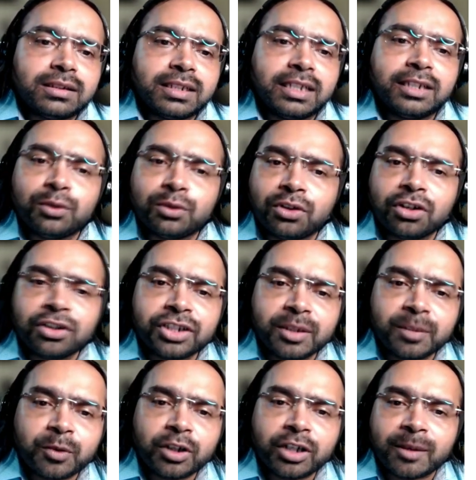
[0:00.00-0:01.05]
Then do not
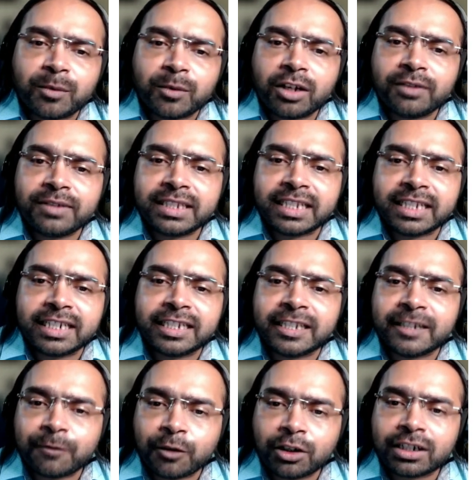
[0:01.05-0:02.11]
ship or deploy with any
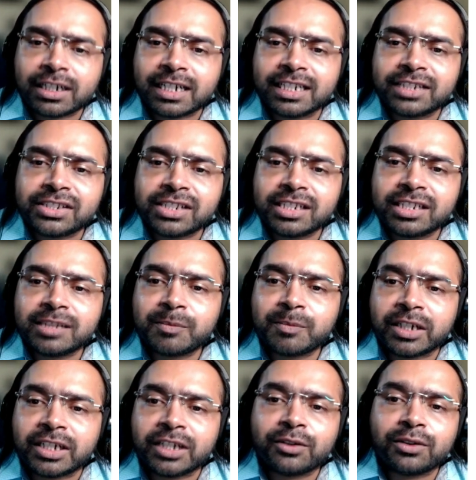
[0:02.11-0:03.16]
default credentials,
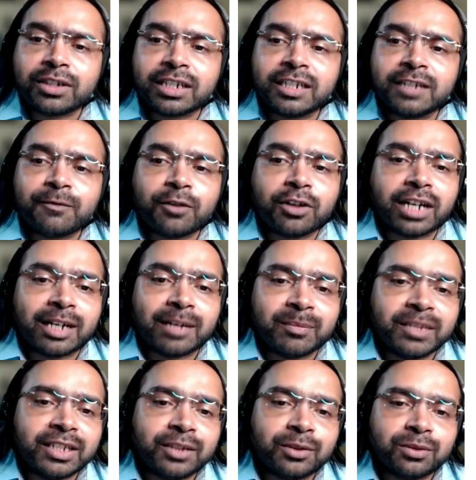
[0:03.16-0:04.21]
particularly for
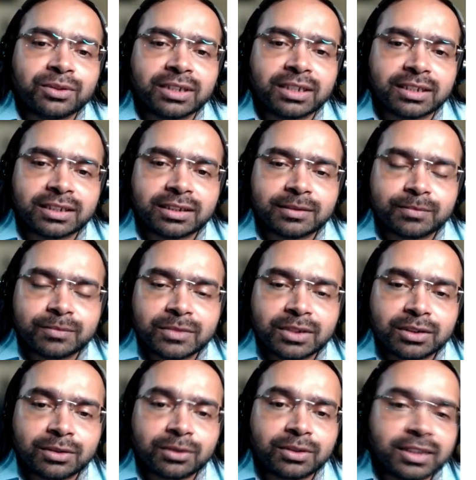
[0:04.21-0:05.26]
admin users.
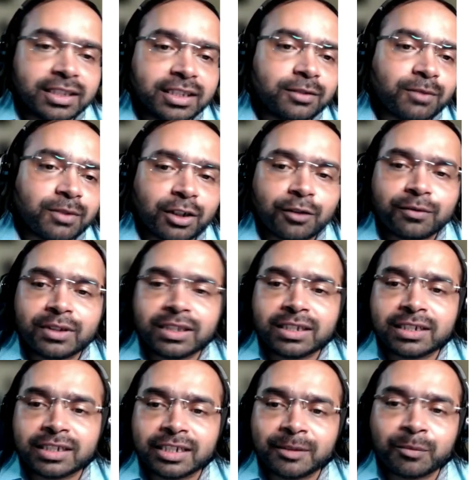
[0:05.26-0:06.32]
So this is one of
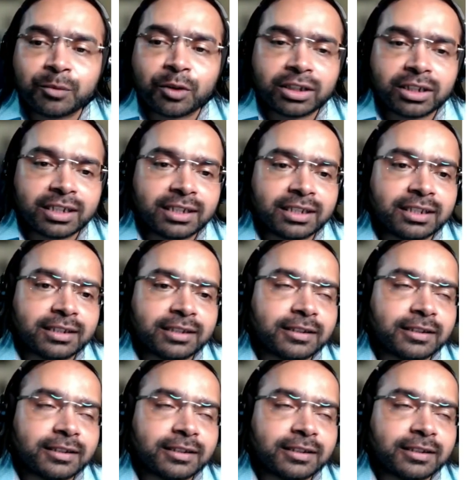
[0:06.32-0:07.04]
the important